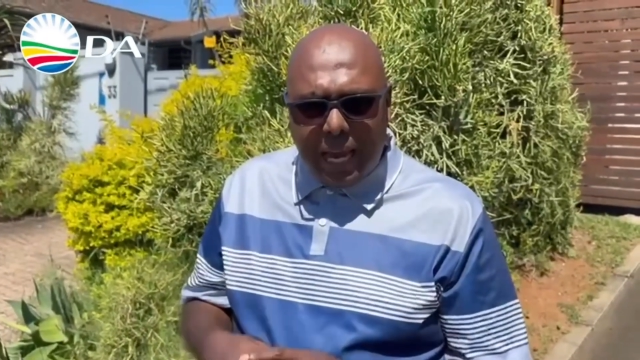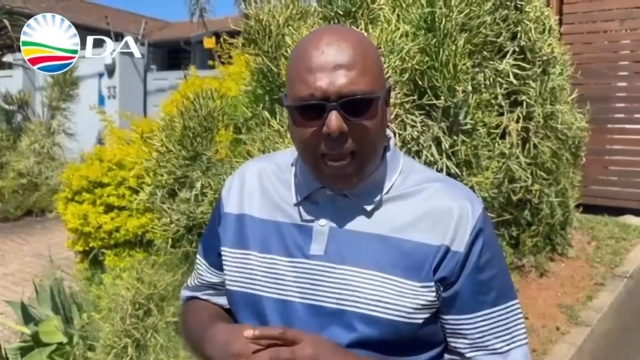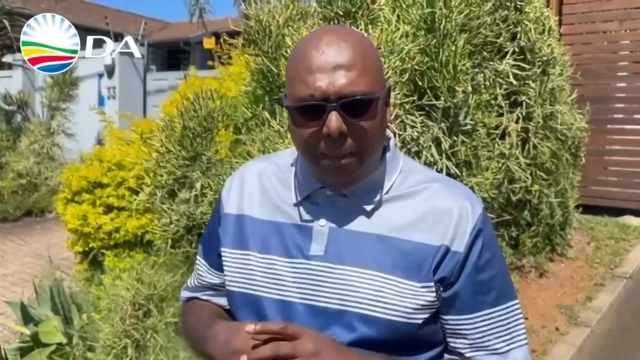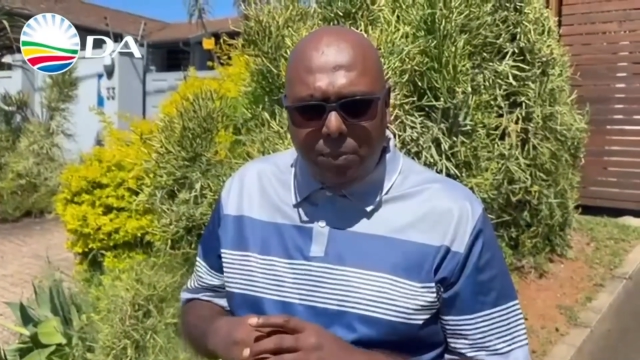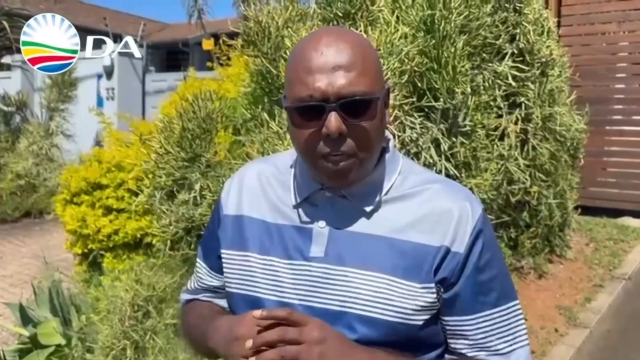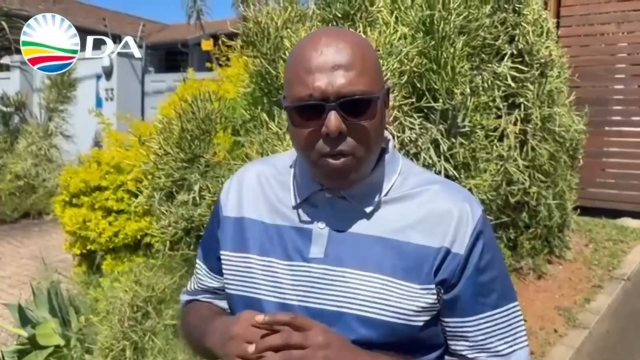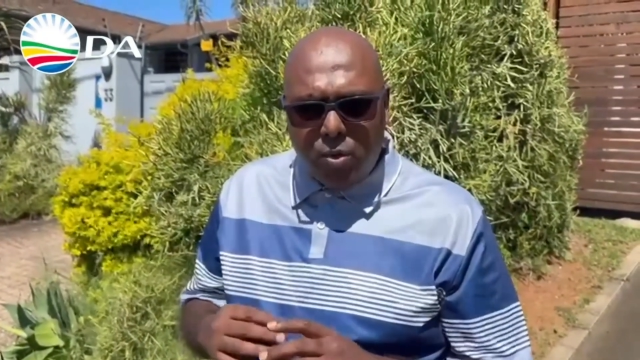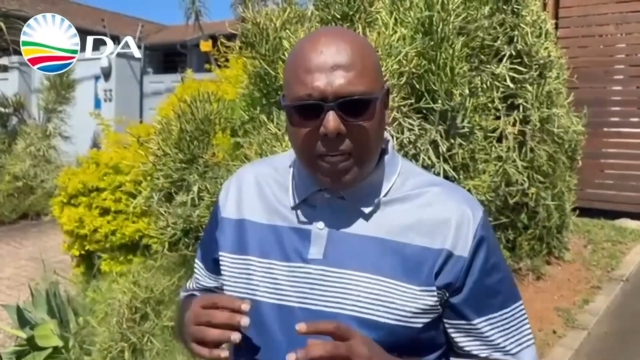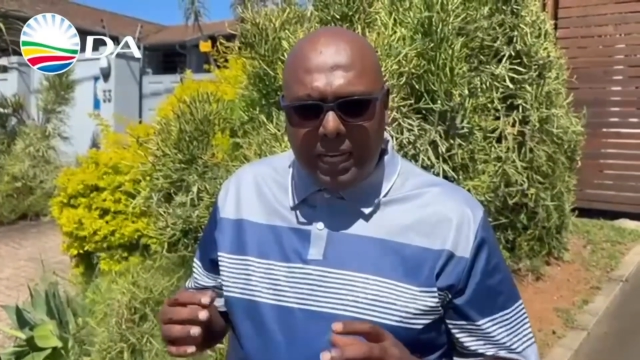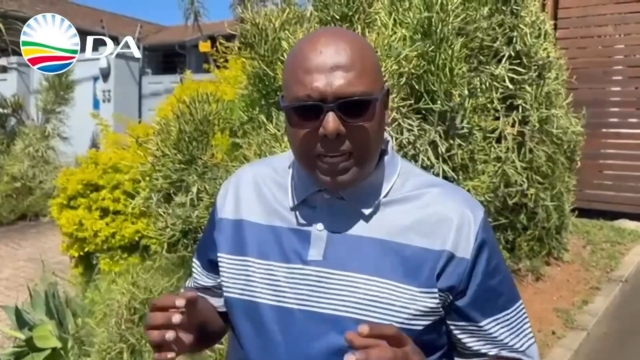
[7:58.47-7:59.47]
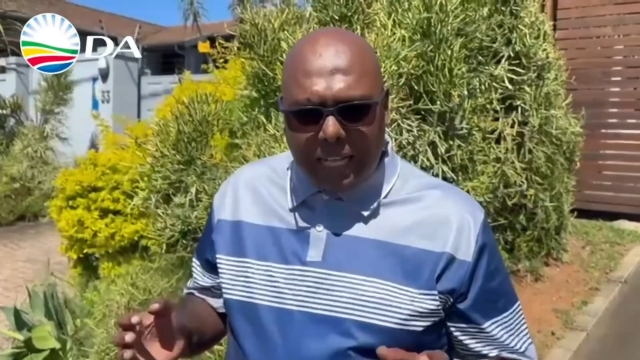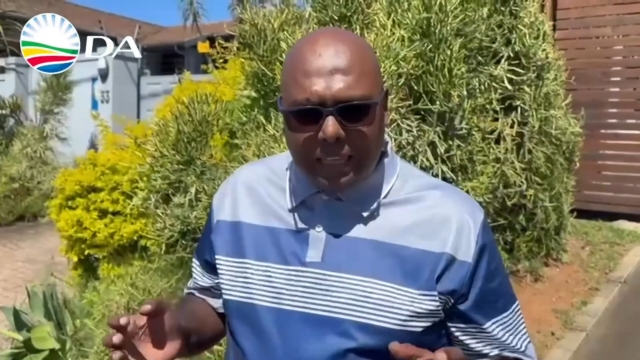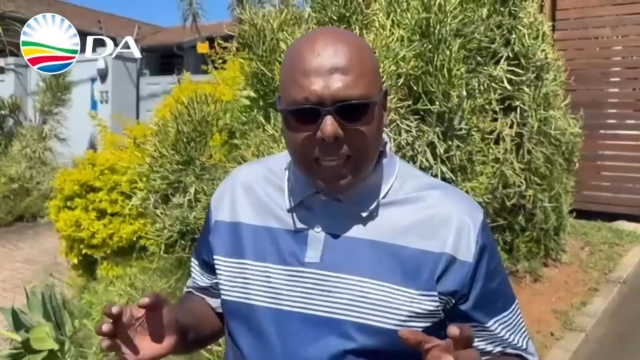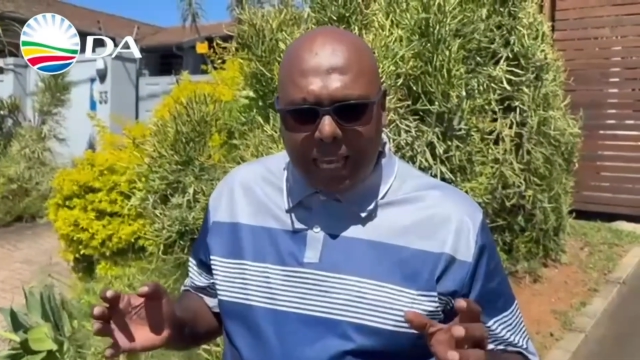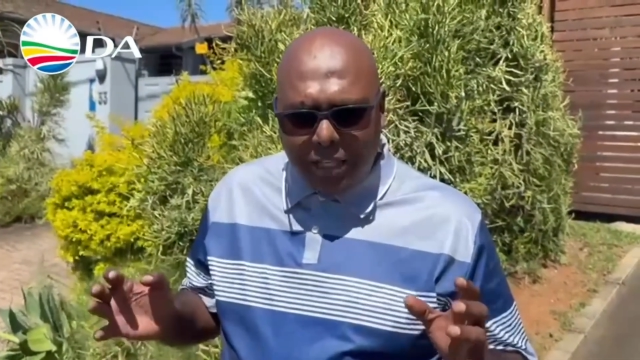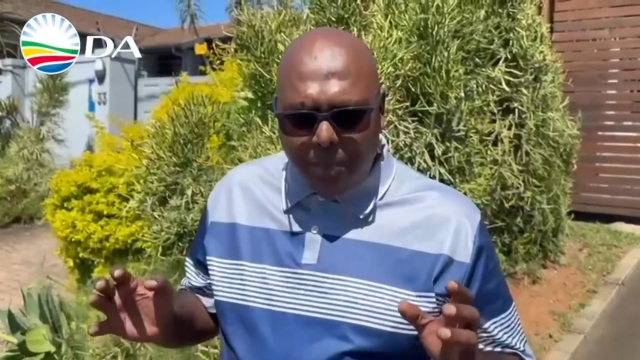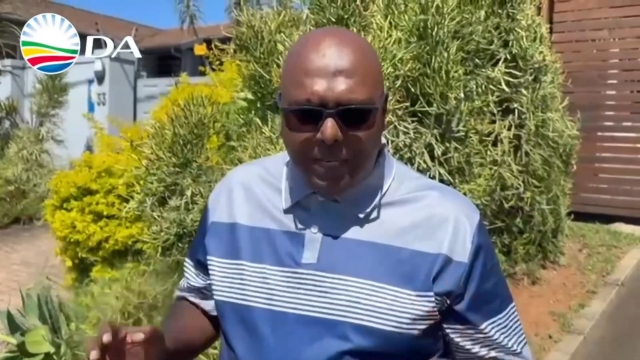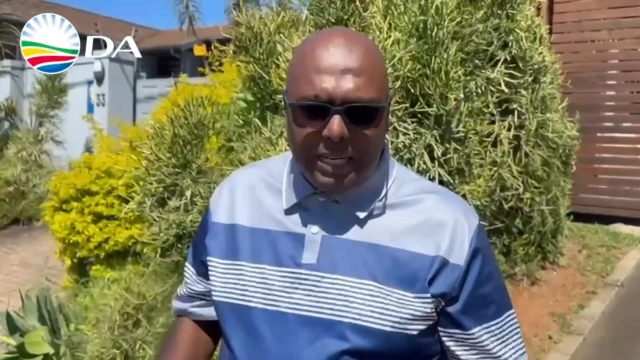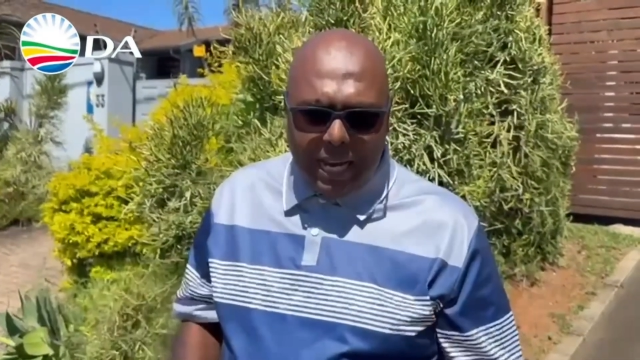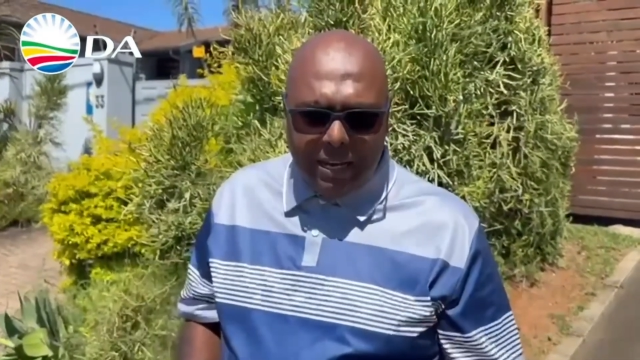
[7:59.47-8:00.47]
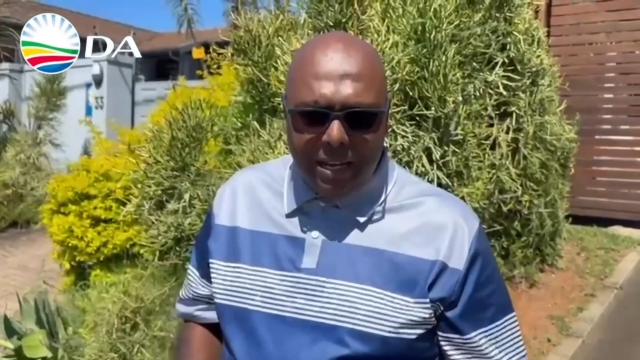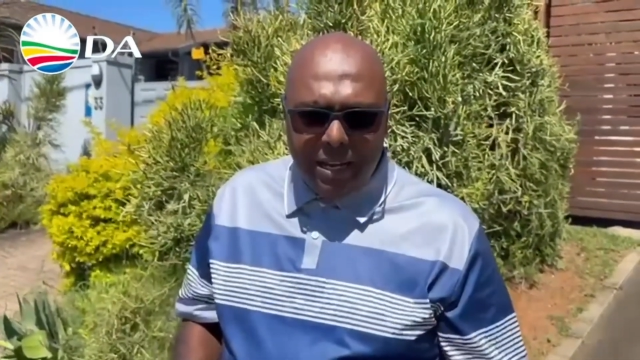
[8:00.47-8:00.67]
Absolutely nothing has been done.